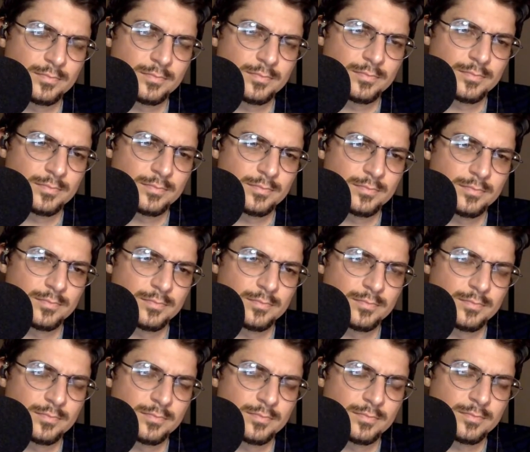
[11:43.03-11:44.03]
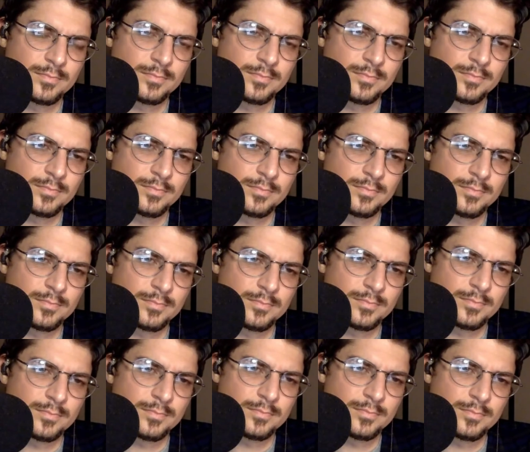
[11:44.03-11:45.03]

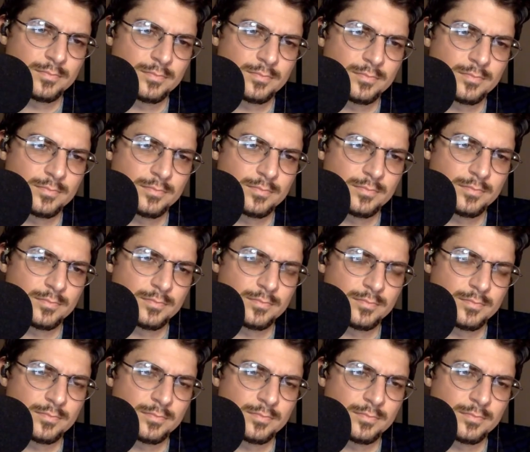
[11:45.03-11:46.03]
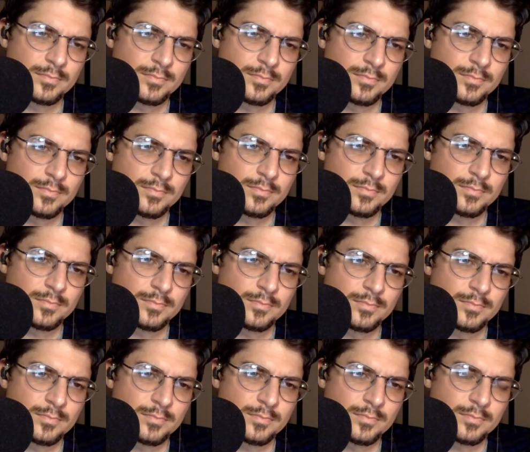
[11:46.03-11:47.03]

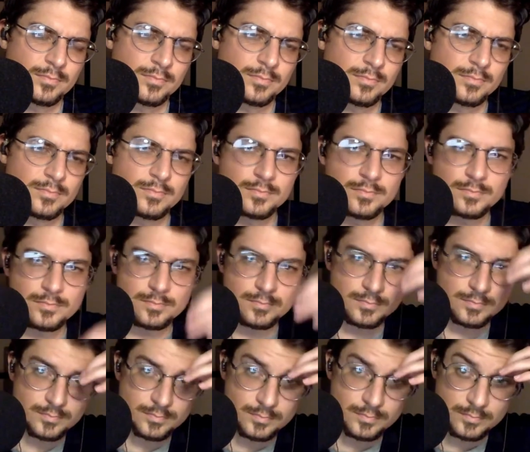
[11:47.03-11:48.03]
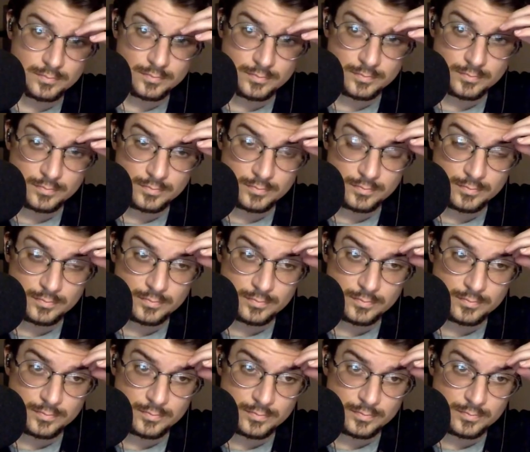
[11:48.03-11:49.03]

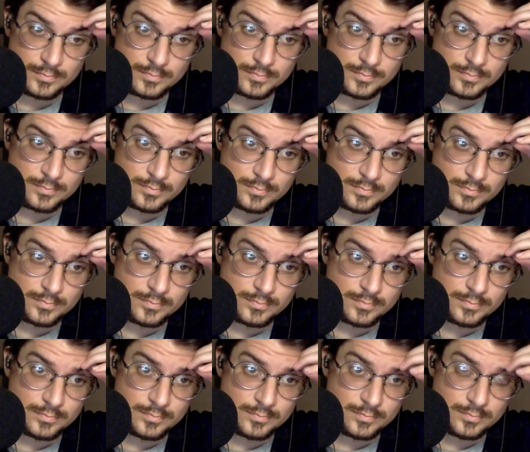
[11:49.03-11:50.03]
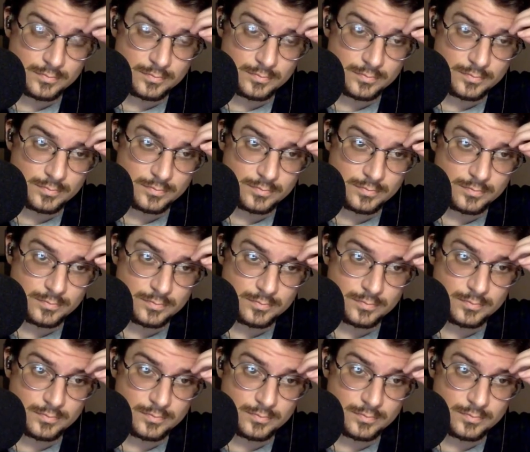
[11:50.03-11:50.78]
[no speech]